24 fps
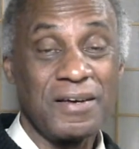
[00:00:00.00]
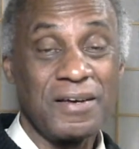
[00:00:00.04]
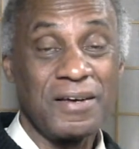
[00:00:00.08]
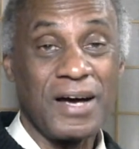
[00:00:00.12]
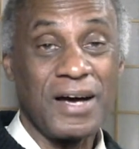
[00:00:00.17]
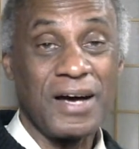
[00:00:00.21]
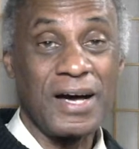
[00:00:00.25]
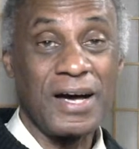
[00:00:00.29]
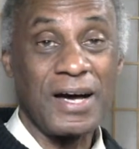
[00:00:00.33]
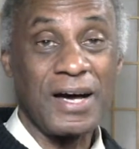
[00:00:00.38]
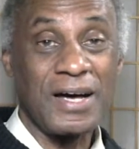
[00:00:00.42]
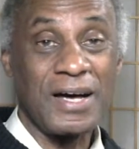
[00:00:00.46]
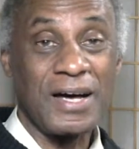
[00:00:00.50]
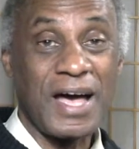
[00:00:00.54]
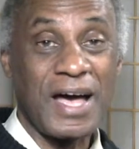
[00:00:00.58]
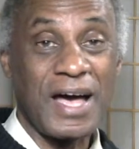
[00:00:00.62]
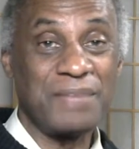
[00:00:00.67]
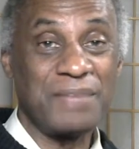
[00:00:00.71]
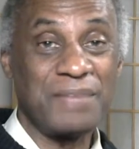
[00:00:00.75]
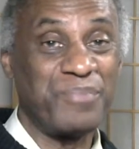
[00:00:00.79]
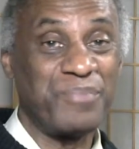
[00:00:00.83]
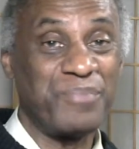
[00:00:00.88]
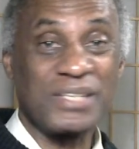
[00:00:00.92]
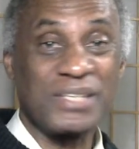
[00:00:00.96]

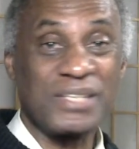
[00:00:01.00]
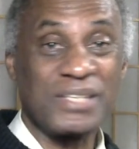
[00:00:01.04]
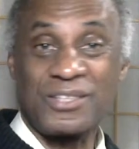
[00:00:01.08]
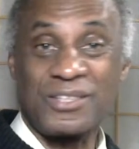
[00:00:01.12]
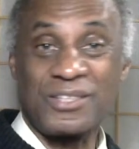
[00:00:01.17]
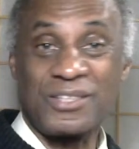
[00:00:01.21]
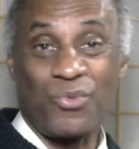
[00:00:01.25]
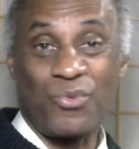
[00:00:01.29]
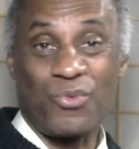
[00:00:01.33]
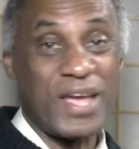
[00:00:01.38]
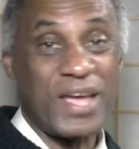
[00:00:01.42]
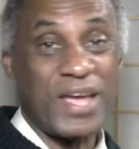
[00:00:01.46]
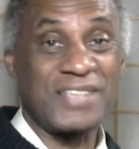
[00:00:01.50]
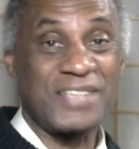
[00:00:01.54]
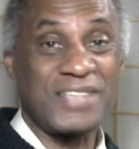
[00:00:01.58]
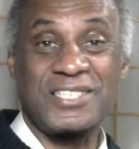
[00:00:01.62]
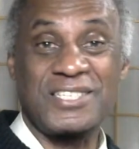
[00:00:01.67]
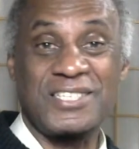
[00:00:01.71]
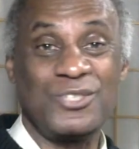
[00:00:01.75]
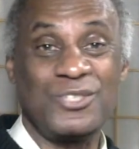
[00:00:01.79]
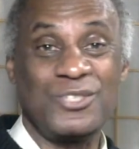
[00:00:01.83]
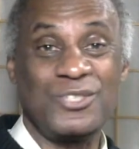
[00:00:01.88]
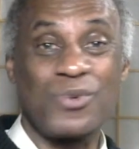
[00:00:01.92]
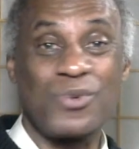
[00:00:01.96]
But the way I
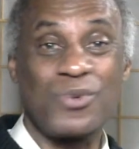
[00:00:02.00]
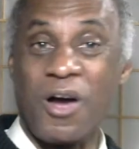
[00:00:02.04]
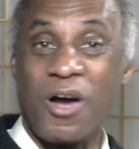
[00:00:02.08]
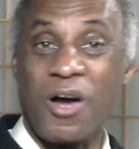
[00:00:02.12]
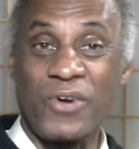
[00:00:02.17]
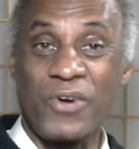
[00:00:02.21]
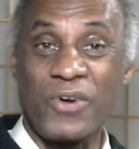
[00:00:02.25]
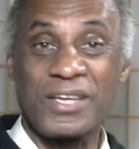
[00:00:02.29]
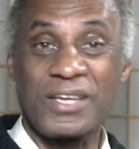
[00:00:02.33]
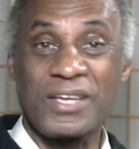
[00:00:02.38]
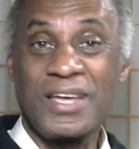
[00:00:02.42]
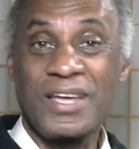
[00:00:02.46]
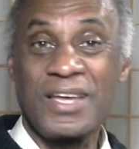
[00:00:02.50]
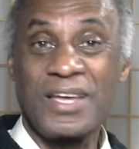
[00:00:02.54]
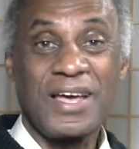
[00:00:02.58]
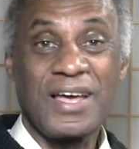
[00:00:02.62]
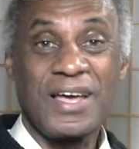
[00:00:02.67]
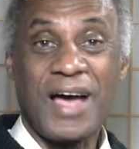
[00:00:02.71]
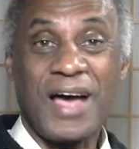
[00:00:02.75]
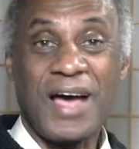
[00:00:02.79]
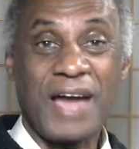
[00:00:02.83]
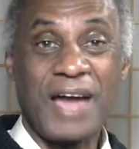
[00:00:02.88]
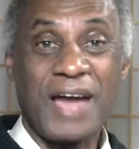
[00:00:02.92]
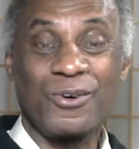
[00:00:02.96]
see you going,
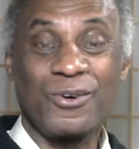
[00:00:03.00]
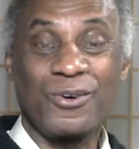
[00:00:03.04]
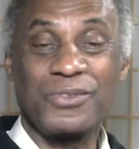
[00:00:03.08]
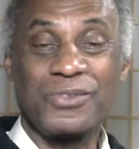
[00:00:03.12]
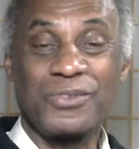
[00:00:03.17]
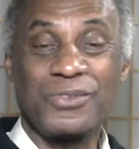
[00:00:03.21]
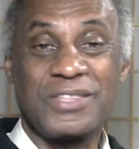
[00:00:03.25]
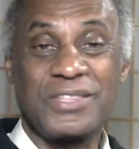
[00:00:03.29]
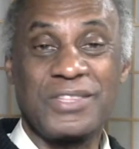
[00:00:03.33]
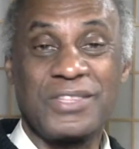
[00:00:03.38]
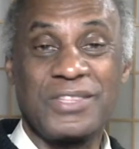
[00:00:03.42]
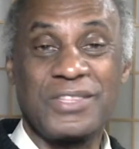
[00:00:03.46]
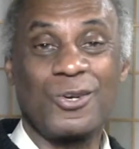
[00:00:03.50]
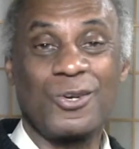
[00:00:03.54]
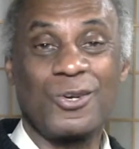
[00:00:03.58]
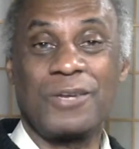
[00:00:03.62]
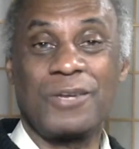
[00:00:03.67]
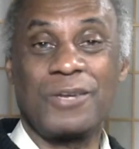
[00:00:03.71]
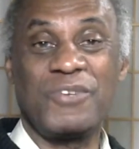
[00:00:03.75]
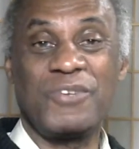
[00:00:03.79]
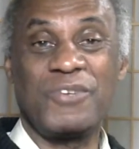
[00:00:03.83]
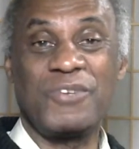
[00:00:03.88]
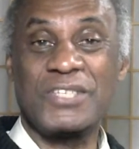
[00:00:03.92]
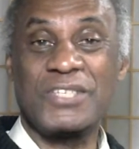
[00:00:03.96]
I don't think you're going
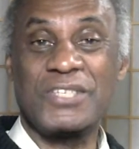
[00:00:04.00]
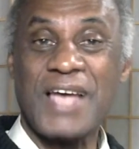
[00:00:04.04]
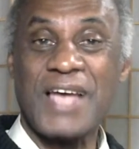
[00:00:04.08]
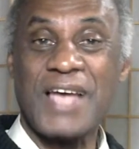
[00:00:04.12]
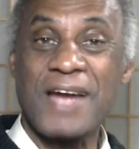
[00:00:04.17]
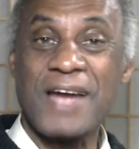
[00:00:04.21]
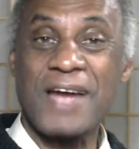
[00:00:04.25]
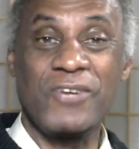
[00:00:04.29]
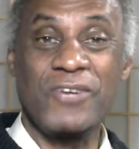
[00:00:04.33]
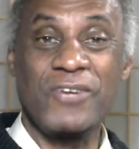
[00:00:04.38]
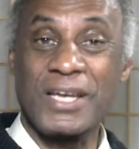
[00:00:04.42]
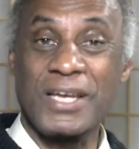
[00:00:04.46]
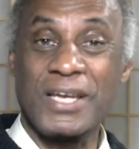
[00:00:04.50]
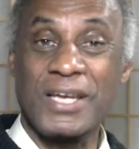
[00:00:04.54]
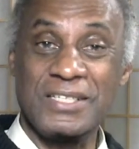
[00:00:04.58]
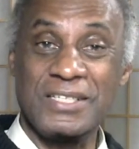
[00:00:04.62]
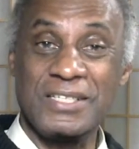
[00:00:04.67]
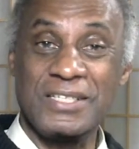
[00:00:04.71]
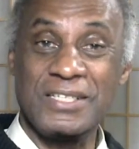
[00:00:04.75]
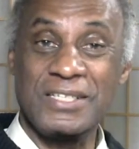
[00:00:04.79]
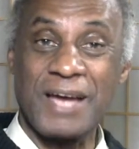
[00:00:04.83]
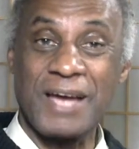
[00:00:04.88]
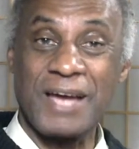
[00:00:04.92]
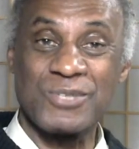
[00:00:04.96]
to be retiring
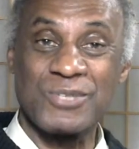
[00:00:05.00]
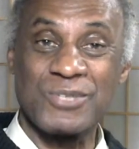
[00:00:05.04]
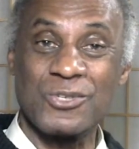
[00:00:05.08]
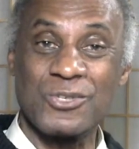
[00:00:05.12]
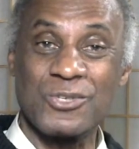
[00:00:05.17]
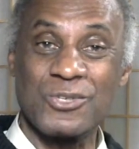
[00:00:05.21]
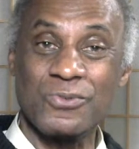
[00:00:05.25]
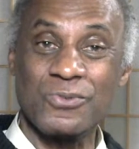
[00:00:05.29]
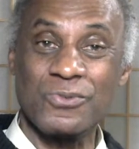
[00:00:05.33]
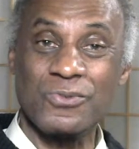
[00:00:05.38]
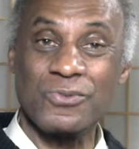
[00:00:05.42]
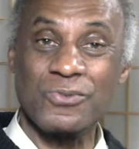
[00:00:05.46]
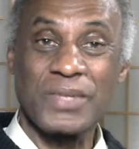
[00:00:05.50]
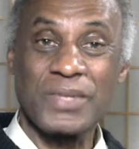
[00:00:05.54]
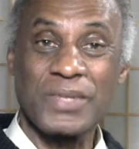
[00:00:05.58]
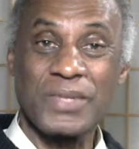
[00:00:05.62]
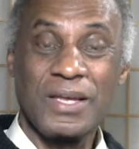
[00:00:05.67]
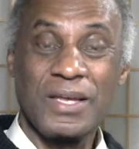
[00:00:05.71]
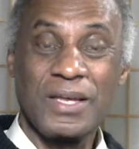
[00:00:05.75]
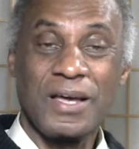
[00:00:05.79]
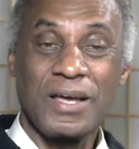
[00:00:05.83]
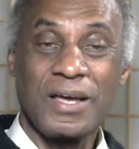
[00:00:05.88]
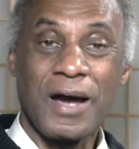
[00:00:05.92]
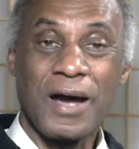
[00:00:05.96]
anytime soon.
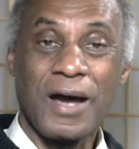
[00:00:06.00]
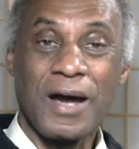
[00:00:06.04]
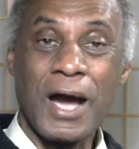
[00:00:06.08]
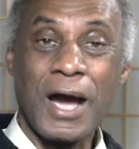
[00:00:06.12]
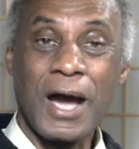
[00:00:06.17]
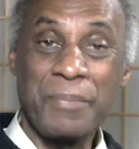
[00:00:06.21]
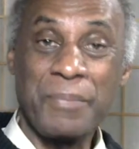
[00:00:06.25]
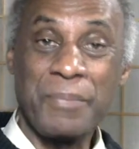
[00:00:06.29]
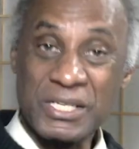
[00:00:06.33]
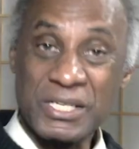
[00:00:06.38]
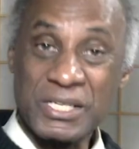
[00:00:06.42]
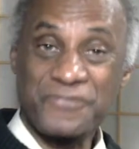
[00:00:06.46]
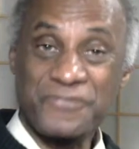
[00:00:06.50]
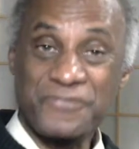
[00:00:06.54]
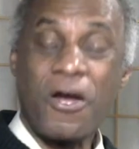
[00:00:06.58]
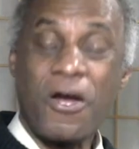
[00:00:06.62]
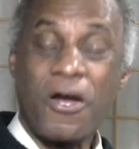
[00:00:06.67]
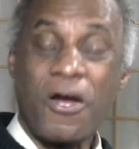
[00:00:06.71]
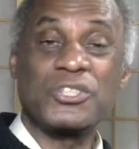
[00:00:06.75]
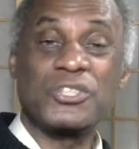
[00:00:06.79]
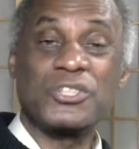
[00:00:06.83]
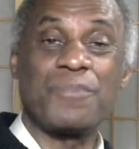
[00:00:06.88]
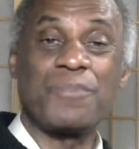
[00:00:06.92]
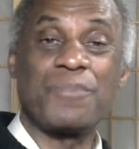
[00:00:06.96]
But as
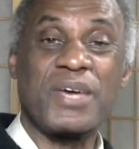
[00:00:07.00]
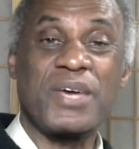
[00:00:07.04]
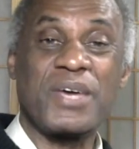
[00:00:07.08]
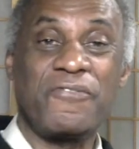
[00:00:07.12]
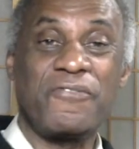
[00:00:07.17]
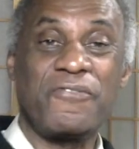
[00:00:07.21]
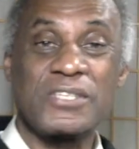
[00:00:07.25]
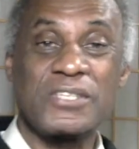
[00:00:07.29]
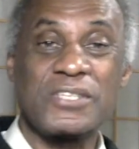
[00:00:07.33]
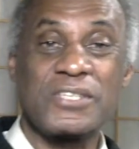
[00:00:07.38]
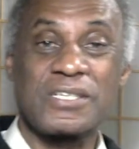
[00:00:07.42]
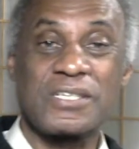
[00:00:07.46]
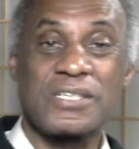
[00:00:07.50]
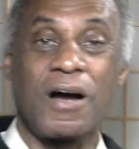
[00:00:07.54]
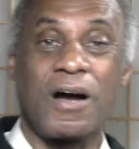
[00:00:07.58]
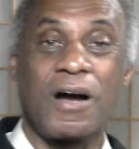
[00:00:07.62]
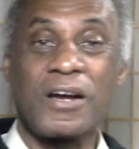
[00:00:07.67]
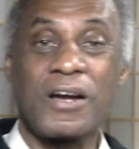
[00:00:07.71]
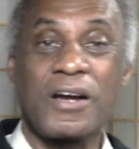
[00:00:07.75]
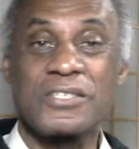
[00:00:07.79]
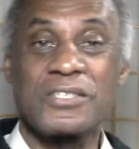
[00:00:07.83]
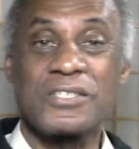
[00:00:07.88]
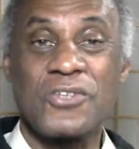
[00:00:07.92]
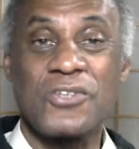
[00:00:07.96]
far as your benefits
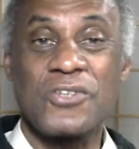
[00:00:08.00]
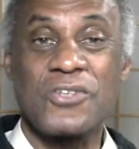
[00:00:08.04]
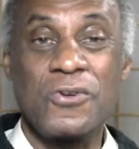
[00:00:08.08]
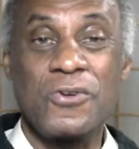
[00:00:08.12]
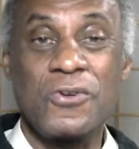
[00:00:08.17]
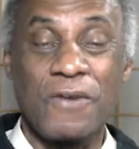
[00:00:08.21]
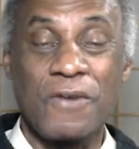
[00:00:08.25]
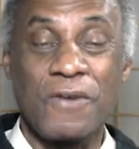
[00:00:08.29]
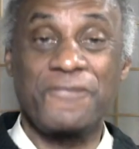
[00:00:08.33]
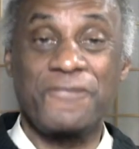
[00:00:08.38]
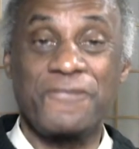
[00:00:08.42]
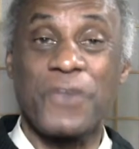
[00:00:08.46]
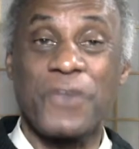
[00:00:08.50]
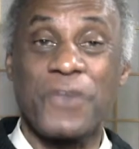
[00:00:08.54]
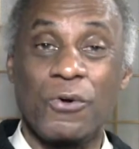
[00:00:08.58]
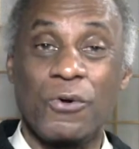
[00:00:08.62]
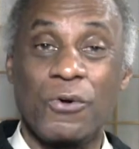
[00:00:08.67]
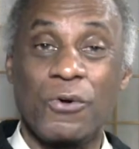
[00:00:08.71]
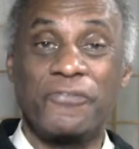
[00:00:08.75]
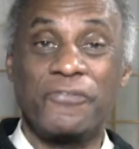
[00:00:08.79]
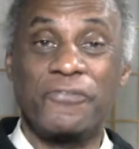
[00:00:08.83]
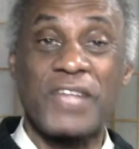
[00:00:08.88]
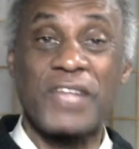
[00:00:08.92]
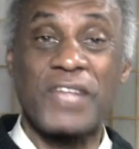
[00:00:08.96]
are concerned, your
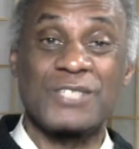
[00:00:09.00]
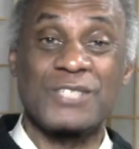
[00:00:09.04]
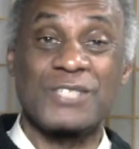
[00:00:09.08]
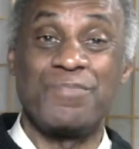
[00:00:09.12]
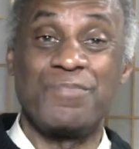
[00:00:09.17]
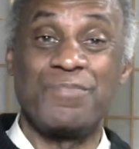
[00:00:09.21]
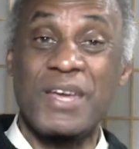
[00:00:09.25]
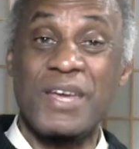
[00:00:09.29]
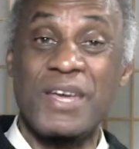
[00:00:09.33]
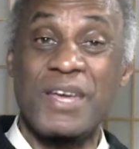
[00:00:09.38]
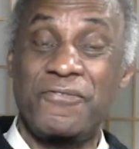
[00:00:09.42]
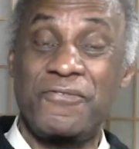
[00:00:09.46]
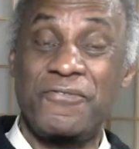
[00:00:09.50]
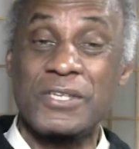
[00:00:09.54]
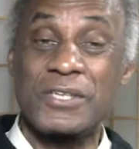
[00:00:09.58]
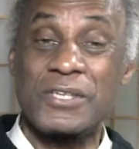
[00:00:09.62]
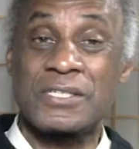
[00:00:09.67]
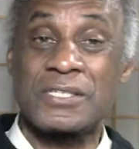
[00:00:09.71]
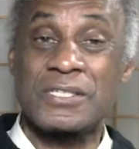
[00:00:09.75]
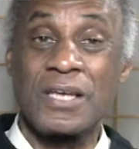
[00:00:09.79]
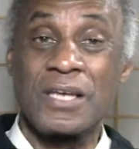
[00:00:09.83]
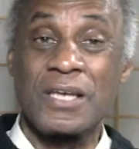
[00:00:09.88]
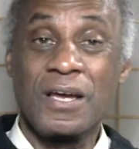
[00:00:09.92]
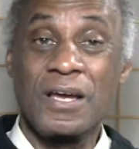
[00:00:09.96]
full-fledged
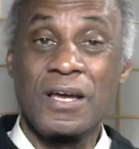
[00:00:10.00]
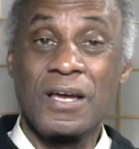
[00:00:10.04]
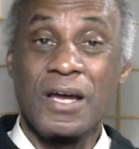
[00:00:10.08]
benefits,